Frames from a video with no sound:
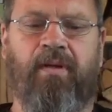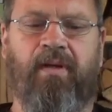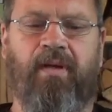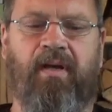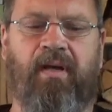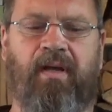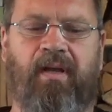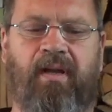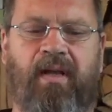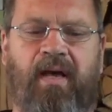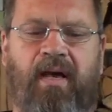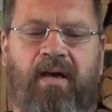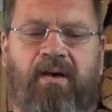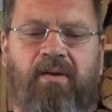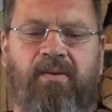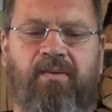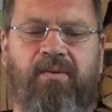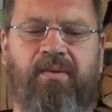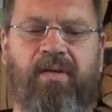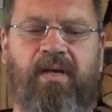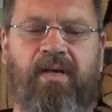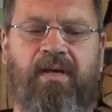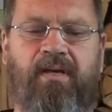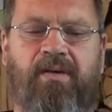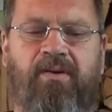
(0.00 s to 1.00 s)
and now
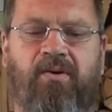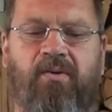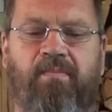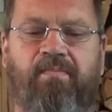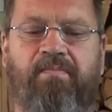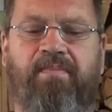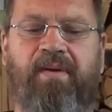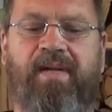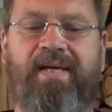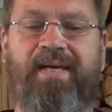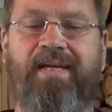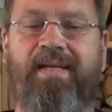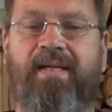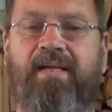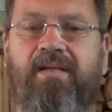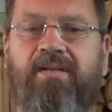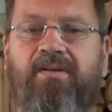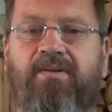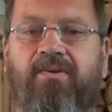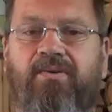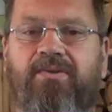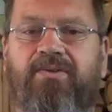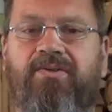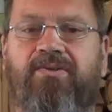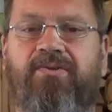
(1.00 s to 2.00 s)
they
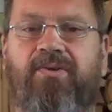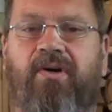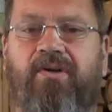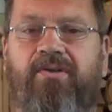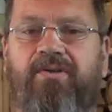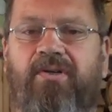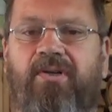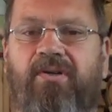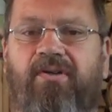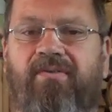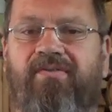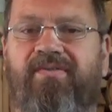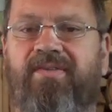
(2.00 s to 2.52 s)
completed construction